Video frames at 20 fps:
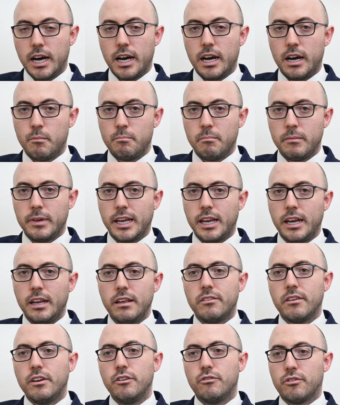Um, it
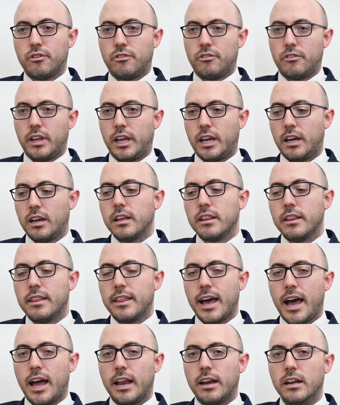is interesting
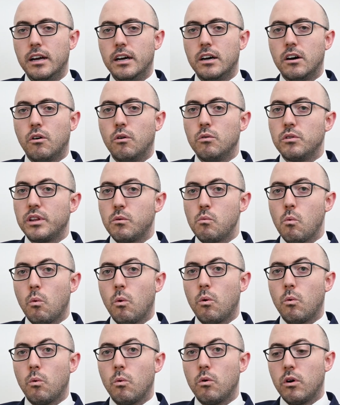that only
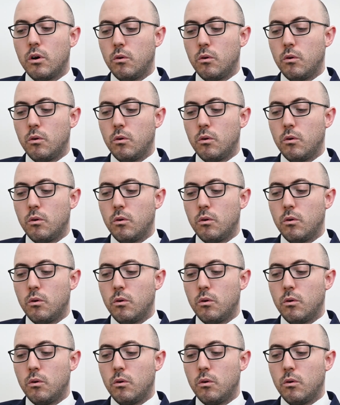one,